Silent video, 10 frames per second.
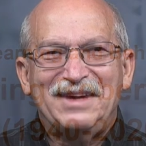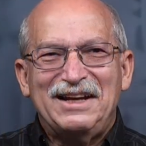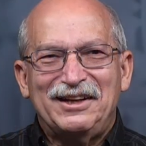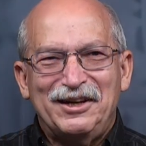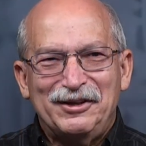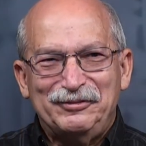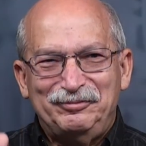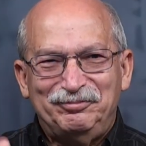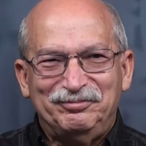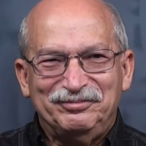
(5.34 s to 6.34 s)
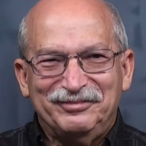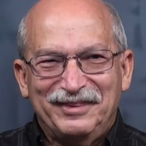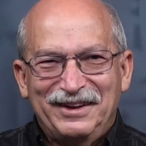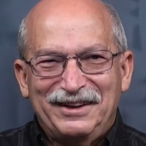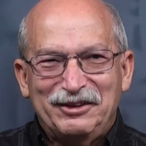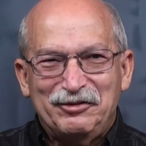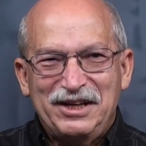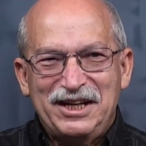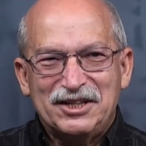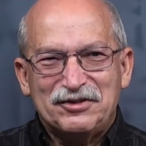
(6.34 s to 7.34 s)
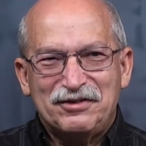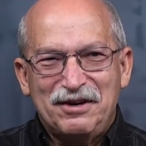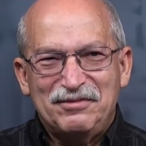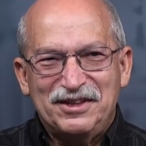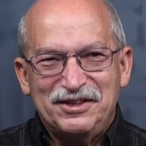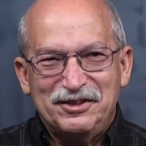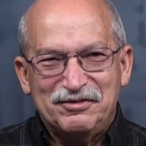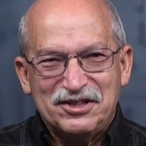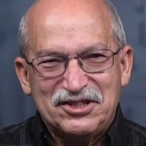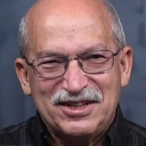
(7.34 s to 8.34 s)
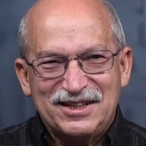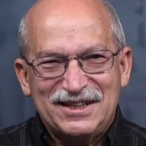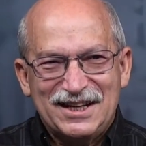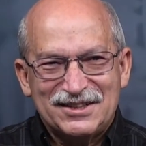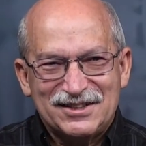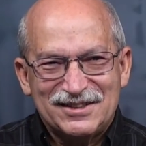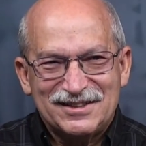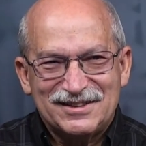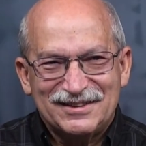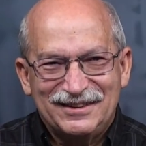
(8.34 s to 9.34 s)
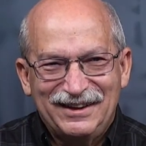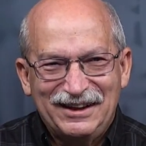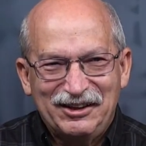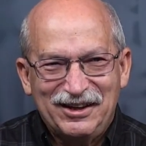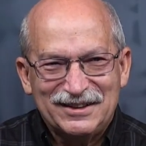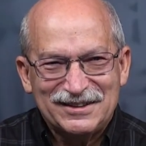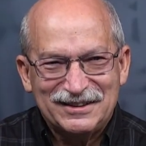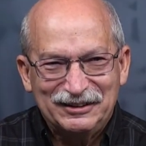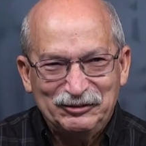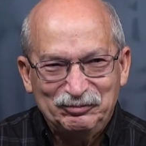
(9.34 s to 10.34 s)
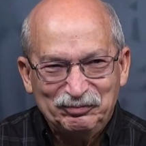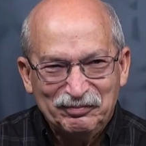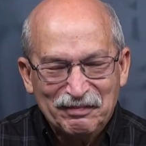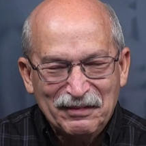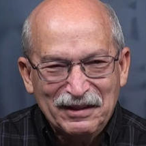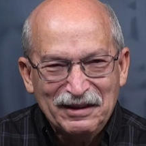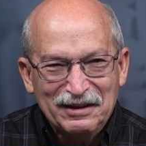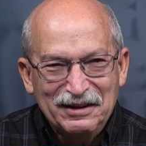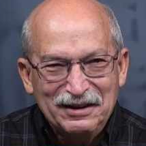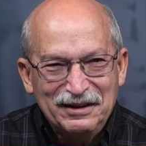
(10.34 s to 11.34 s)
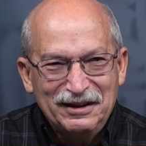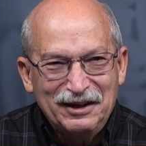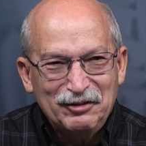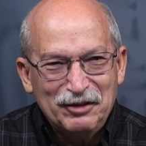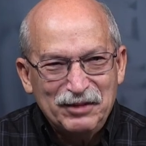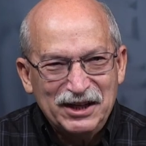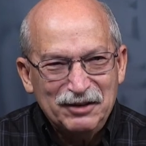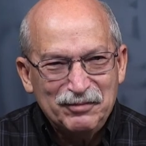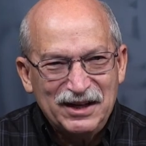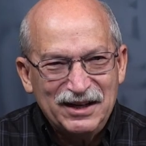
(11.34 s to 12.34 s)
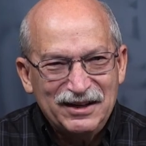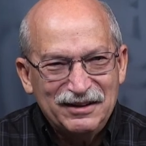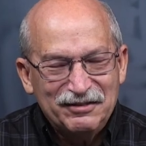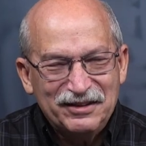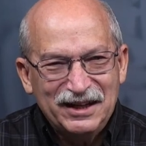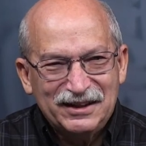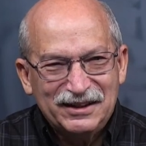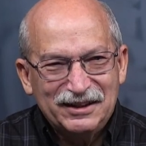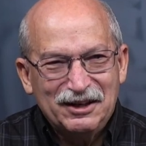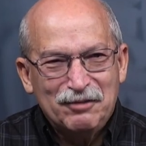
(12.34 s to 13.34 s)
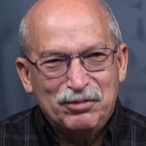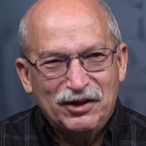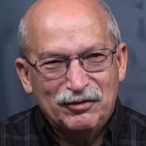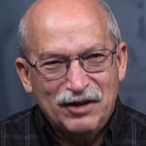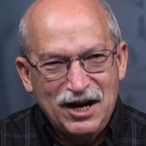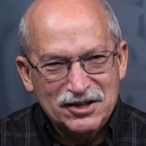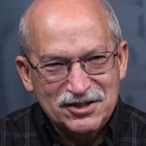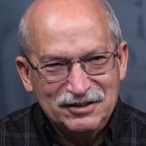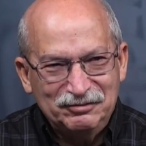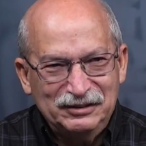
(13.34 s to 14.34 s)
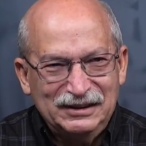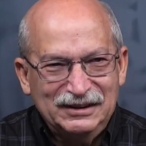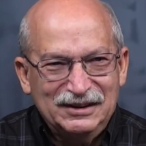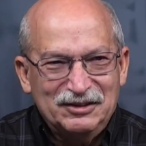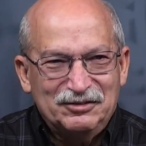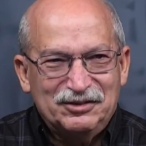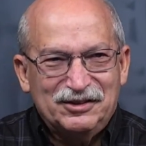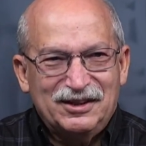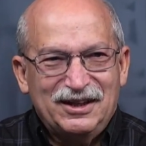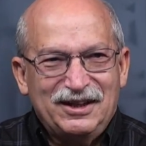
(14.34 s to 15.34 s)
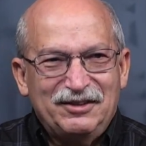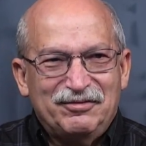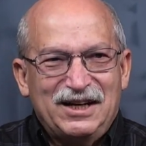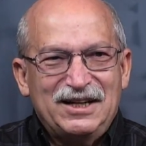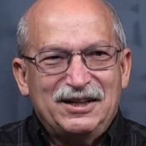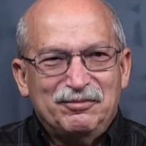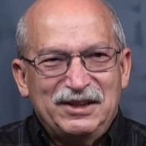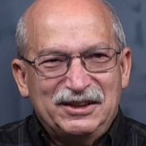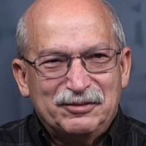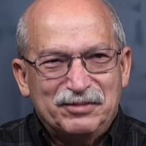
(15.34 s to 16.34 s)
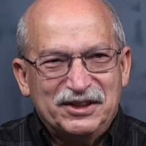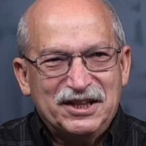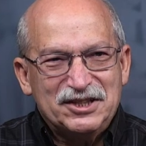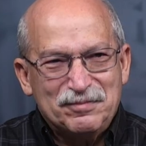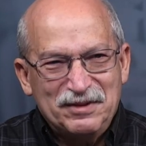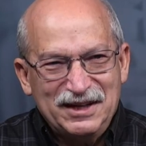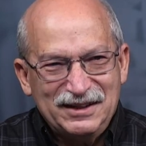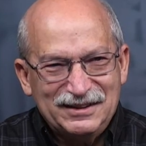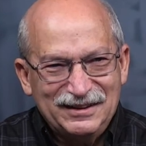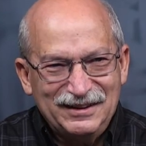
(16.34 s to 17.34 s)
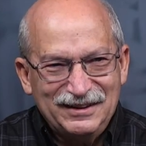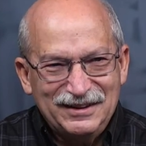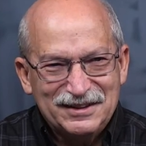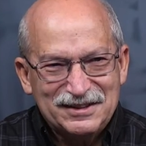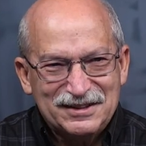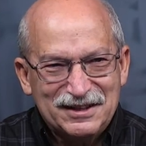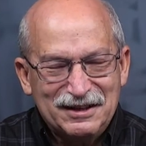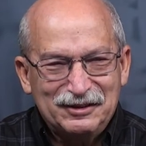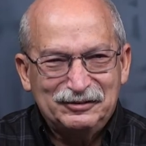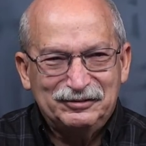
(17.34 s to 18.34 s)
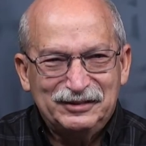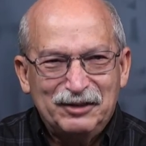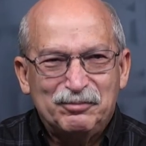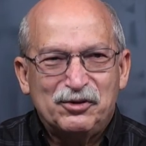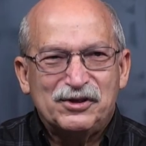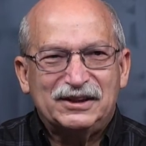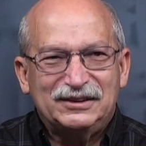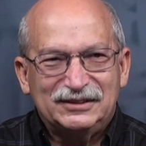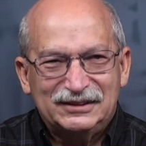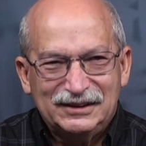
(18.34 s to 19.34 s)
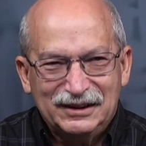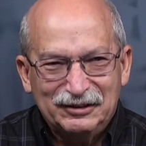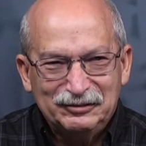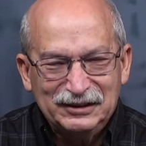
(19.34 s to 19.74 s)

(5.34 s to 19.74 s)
Hello. Greetings from the University of Texas at Austin. I want to begin by uh, thanking uh, Paul Rozin for inviting me to participate in this uh, important uh,